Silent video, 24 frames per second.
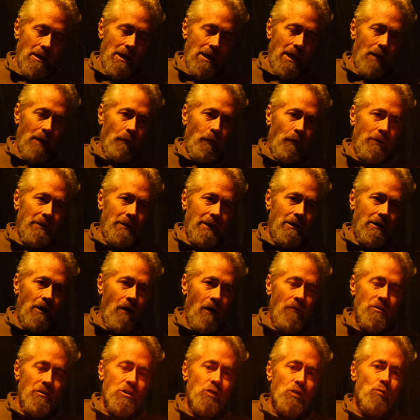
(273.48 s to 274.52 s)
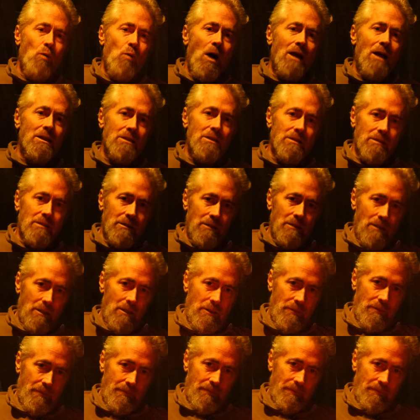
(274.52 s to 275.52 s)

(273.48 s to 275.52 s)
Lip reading: And what they call the swastika.